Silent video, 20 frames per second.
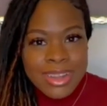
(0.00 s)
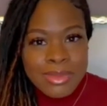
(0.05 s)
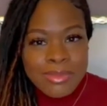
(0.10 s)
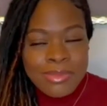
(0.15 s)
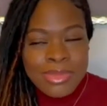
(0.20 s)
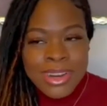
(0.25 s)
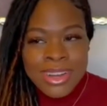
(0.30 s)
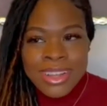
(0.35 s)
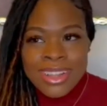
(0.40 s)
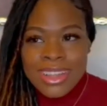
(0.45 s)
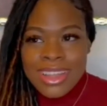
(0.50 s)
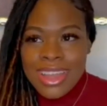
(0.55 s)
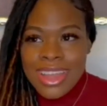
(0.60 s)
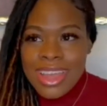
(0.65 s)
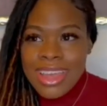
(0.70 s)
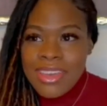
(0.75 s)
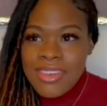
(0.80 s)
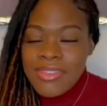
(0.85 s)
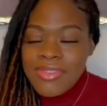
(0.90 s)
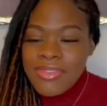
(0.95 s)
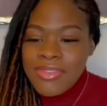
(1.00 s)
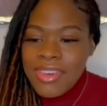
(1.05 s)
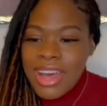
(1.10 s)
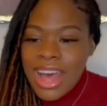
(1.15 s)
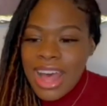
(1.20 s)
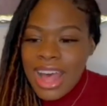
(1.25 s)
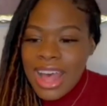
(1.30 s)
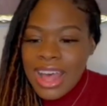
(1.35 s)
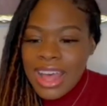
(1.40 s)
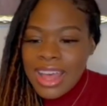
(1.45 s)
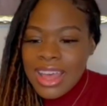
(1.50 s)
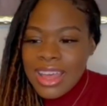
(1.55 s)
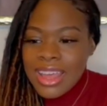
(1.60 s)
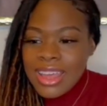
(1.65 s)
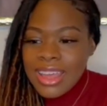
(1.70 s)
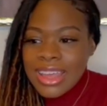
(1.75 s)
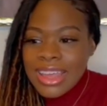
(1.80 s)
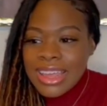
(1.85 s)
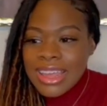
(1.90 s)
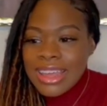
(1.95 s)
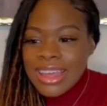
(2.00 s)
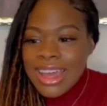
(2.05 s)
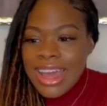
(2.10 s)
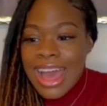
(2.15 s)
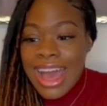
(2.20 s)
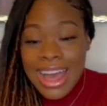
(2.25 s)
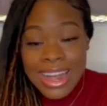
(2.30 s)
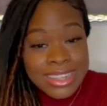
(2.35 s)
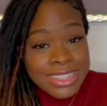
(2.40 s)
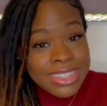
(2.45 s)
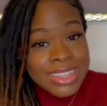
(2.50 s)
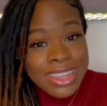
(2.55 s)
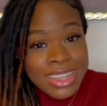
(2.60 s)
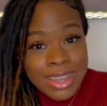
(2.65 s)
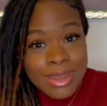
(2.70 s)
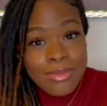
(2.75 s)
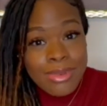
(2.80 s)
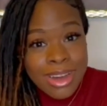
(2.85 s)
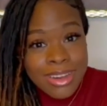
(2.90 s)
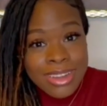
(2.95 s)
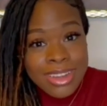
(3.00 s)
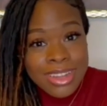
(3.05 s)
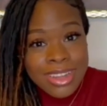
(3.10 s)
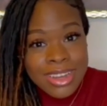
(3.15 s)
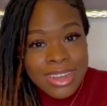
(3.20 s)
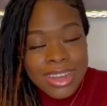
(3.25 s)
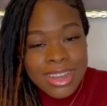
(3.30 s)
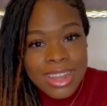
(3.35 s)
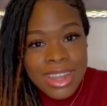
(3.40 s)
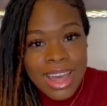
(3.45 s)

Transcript: But if I had to think about it,